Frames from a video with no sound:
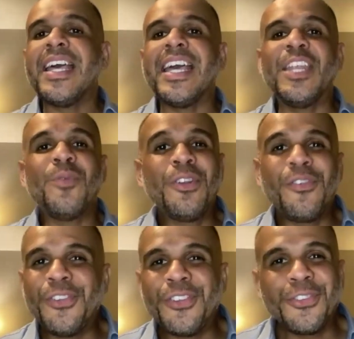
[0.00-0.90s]
And one
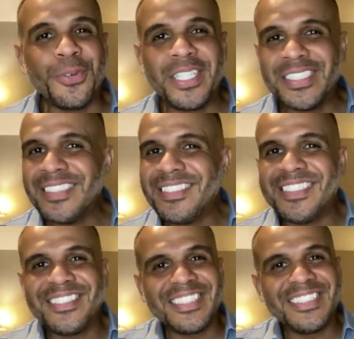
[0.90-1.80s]
of those runs,
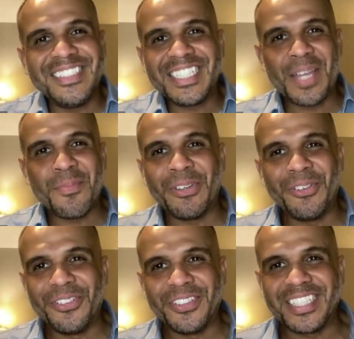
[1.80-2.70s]
this idea came
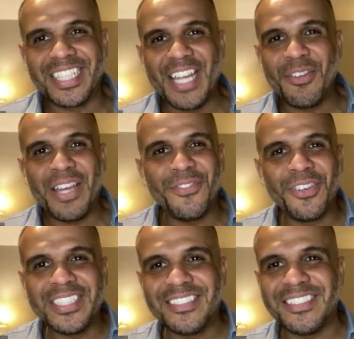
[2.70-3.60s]
along, and you have no
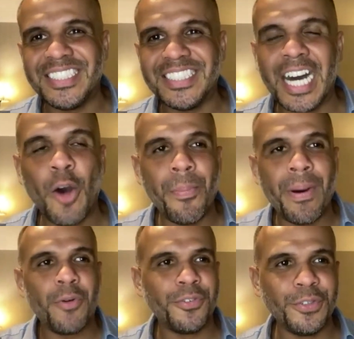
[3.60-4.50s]
idea how
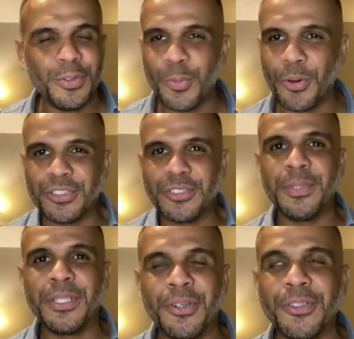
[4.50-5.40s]
powerful it was
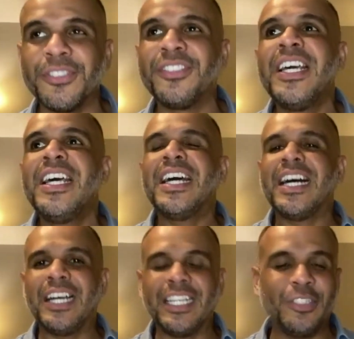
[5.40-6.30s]
because,
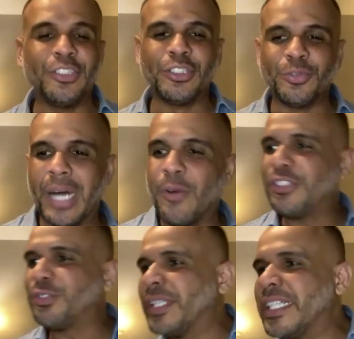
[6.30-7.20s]
you know, I
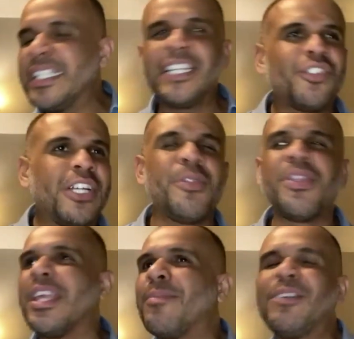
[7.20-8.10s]
was running and trying to
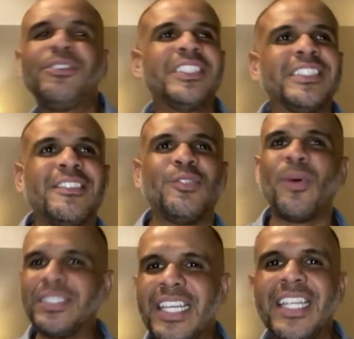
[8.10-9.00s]
think, my goodness,
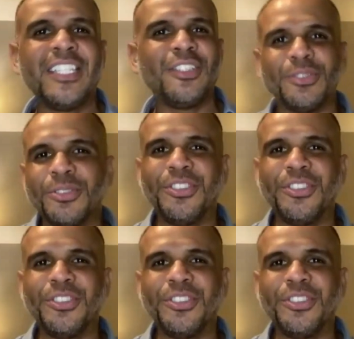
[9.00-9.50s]
what can I do